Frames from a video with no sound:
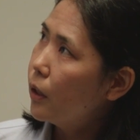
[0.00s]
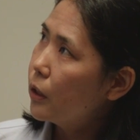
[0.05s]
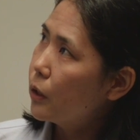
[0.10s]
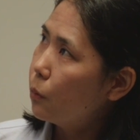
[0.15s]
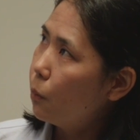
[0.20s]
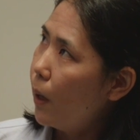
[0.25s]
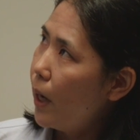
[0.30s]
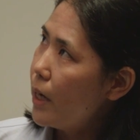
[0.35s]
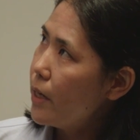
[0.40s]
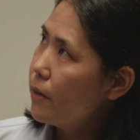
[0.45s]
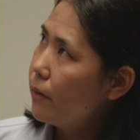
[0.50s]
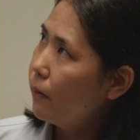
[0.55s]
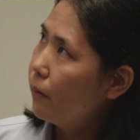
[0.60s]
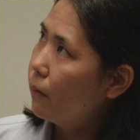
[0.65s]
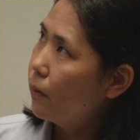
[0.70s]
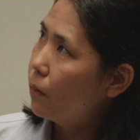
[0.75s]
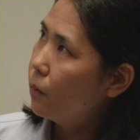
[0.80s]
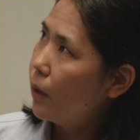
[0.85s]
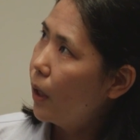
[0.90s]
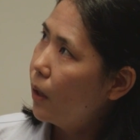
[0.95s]
So why do,
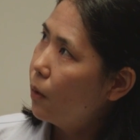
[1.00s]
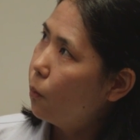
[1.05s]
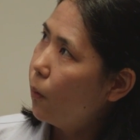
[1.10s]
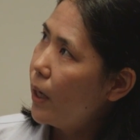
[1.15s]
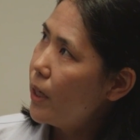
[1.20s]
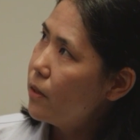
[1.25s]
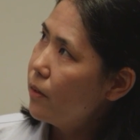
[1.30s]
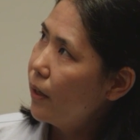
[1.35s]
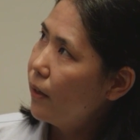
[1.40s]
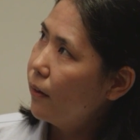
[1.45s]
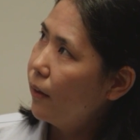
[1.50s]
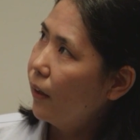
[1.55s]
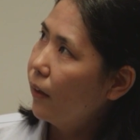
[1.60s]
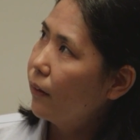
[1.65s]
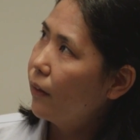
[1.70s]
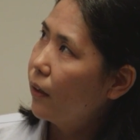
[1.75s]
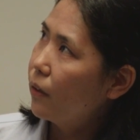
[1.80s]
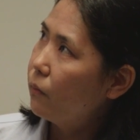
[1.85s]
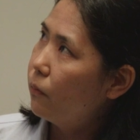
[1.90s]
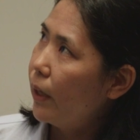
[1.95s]
you, that, why do I
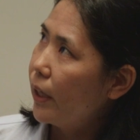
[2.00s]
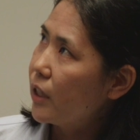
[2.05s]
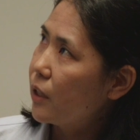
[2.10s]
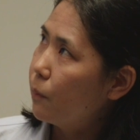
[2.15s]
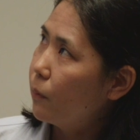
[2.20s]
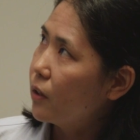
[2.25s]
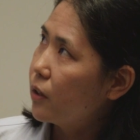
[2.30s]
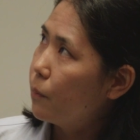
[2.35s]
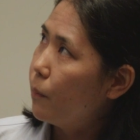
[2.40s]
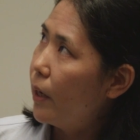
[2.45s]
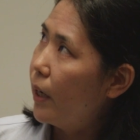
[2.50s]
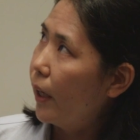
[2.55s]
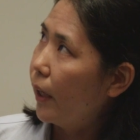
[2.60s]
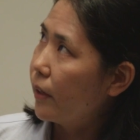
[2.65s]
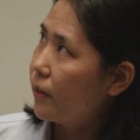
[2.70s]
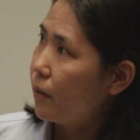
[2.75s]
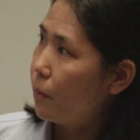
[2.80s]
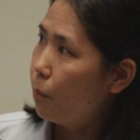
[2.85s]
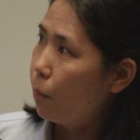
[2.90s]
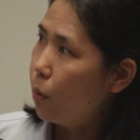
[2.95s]
think that flexible
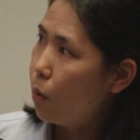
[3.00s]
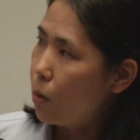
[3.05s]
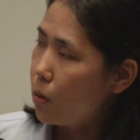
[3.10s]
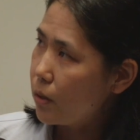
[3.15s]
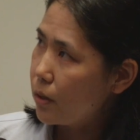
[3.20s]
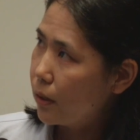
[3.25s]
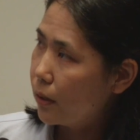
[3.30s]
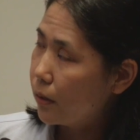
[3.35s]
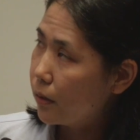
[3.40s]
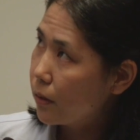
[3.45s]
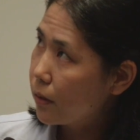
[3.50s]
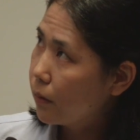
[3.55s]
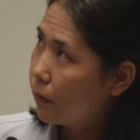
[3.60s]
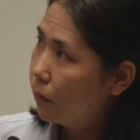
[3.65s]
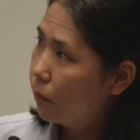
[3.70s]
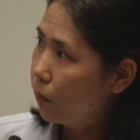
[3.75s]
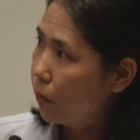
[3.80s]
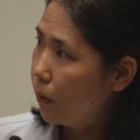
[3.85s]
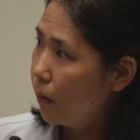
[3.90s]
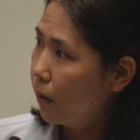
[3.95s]
smelling is important
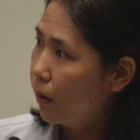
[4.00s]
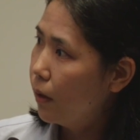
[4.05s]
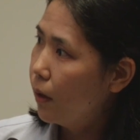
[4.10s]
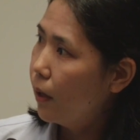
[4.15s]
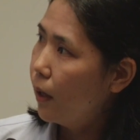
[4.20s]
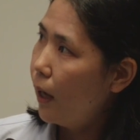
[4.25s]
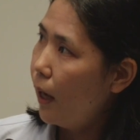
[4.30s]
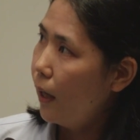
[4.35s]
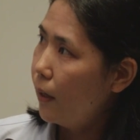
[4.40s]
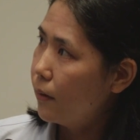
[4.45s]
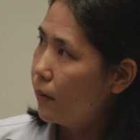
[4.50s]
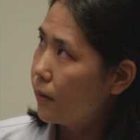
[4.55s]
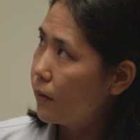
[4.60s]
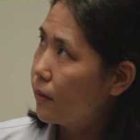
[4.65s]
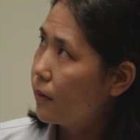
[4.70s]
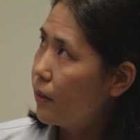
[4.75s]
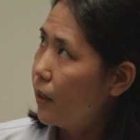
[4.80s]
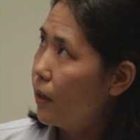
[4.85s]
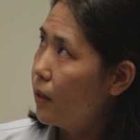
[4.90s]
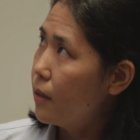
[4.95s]
for
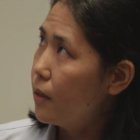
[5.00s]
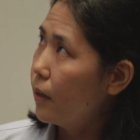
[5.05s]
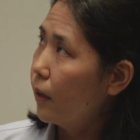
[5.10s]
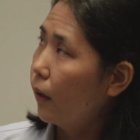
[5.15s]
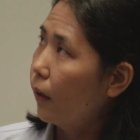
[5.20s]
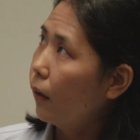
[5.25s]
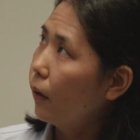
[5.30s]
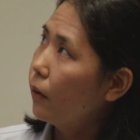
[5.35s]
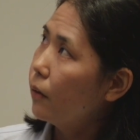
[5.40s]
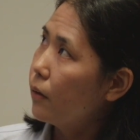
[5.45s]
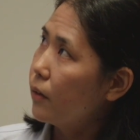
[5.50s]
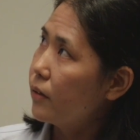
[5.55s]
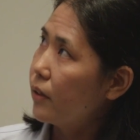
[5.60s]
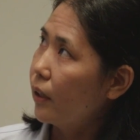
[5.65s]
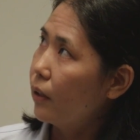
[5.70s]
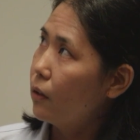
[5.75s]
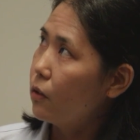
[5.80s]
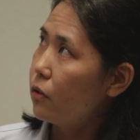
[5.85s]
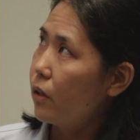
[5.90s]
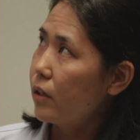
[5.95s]
understanding the
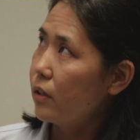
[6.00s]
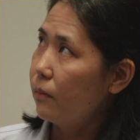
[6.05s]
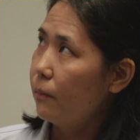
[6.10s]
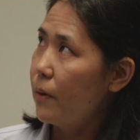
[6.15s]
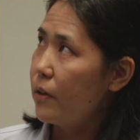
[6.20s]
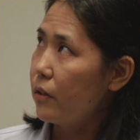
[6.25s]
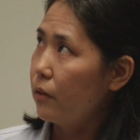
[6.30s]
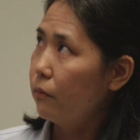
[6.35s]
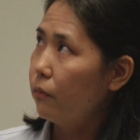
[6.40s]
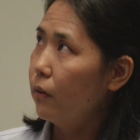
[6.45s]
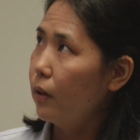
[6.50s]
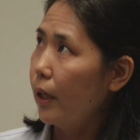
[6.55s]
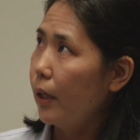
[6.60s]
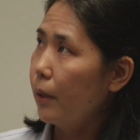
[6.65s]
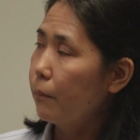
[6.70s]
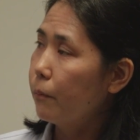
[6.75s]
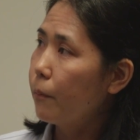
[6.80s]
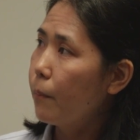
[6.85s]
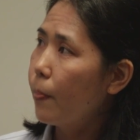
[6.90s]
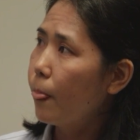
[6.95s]
signal transformation
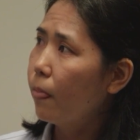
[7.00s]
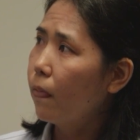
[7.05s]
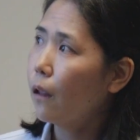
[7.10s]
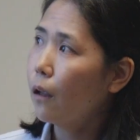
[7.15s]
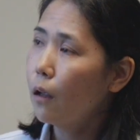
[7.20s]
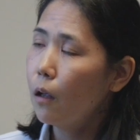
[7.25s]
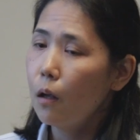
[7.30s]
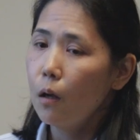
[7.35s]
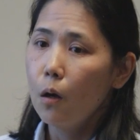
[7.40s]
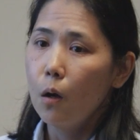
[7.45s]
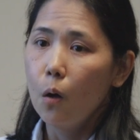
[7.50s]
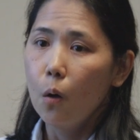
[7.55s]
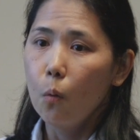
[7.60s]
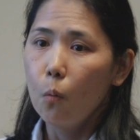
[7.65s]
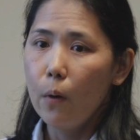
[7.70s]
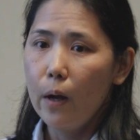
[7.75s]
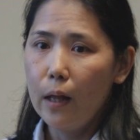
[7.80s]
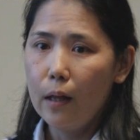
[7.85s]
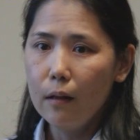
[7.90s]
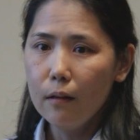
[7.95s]
fully?
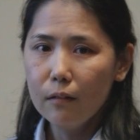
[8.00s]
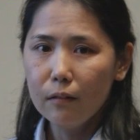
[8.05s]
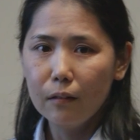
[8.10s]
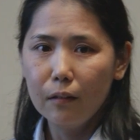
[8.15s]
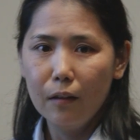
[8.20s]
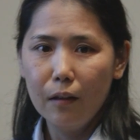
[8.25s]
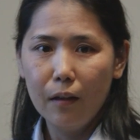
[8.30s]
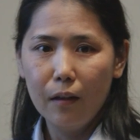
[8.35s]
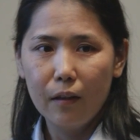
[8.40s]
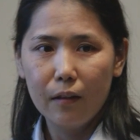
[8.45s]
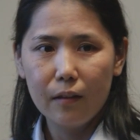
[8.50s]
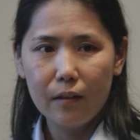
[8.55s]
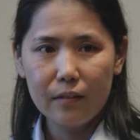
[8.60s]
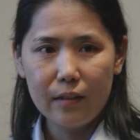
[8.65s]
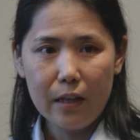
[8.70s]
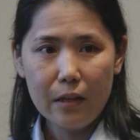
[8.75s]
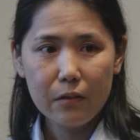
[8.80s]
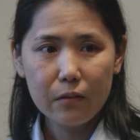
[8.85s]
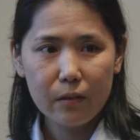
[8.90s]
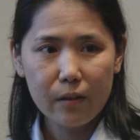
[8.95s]
Well, the
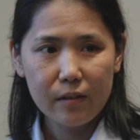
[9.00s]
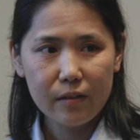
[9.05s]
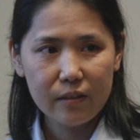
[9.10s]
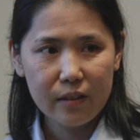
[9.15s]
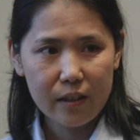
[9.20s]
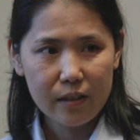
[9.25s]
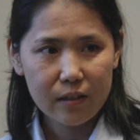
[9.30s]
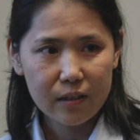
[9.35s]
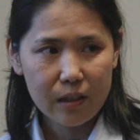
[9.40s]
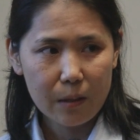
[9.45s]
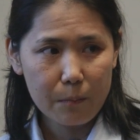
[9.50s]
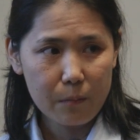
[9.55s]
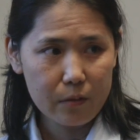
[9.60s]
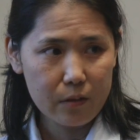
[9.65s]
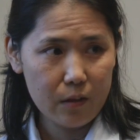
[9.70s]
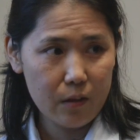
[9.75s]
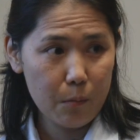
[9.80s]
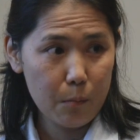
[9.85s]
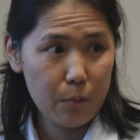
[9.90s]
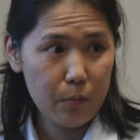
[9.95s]
sensory
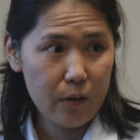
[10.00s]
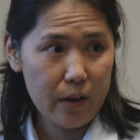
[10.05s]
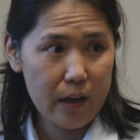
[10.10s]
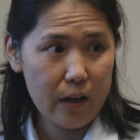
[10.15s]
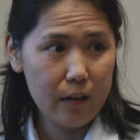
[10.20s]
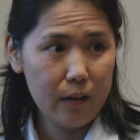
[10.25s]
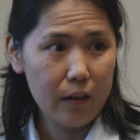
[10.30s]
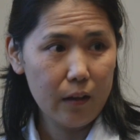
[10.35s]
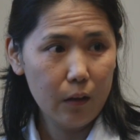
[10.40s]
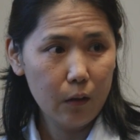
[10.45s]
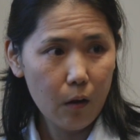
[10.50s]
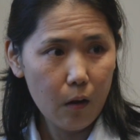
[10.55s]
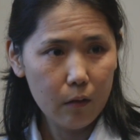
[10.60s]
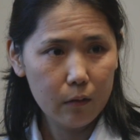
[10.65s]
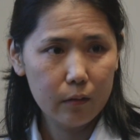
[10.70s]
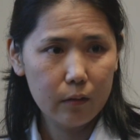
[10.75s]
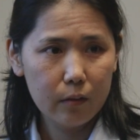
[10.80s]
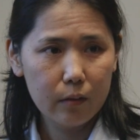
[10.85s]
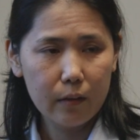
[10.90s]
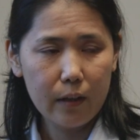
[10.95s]
systems in the brain are
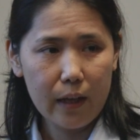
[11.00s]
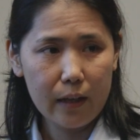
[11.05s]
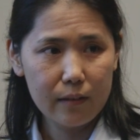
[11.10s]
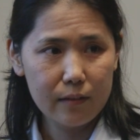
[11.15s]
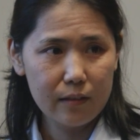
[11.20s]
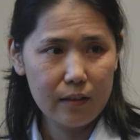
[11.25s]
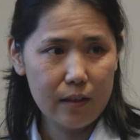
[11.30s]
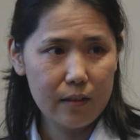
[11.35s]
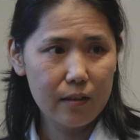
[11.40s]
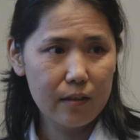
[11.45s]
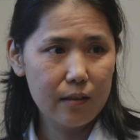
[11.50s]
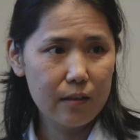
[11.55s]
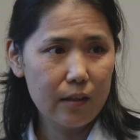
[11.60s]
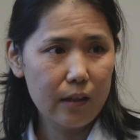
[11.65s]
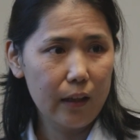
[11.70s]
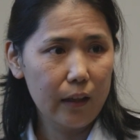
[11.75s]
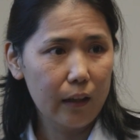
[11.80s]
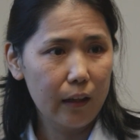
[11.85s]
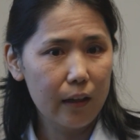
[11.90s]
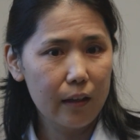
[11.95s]
not
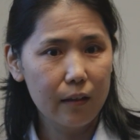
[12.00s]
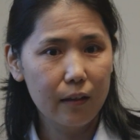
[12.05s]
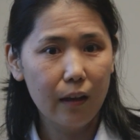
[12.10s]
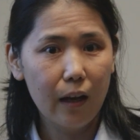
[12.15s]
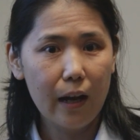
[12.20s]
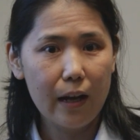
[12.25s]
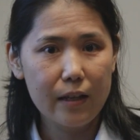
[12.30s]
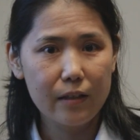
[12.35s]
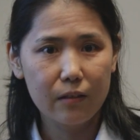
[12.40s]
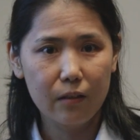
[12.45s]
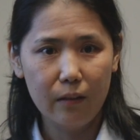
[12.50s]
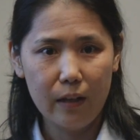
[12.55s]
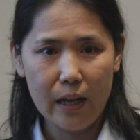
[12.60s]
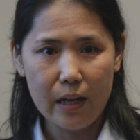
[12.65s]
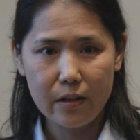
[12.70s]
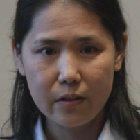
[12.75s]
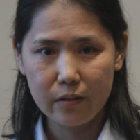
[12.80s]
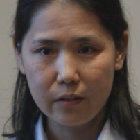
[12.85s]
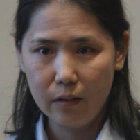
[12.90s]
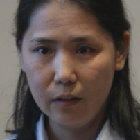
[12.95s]
existing in
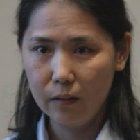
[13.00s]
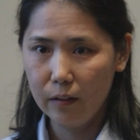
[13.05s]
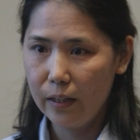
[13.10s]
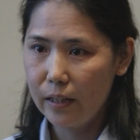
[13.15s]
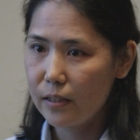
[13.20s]
isolation.